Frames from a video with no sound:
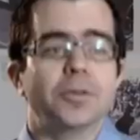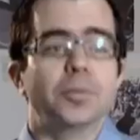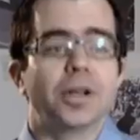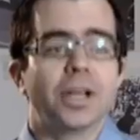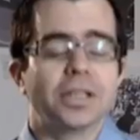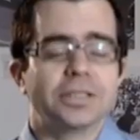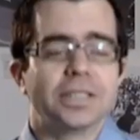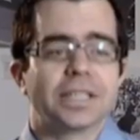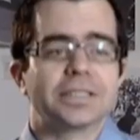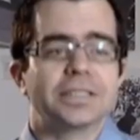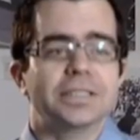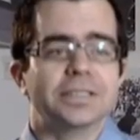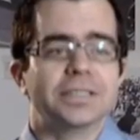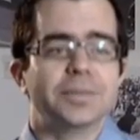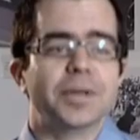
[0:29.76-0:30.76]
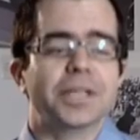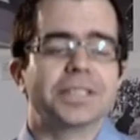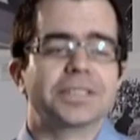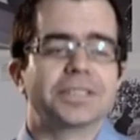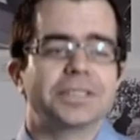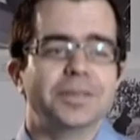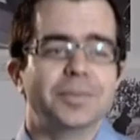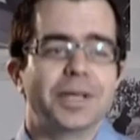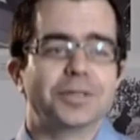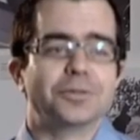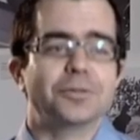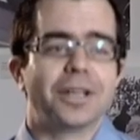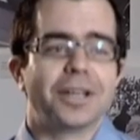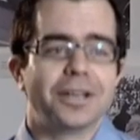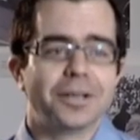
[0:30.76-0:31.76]
From a large accident, it makes
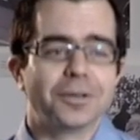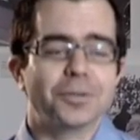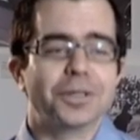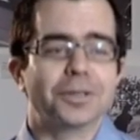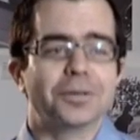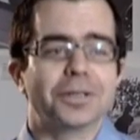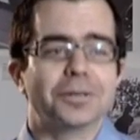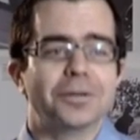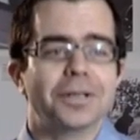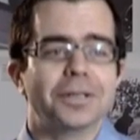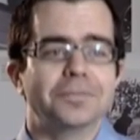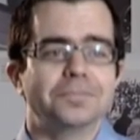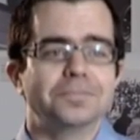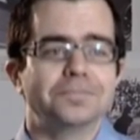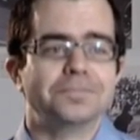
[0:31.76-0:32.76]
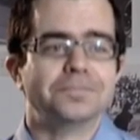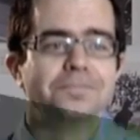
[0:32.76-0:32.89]
all that hard work worthwhile.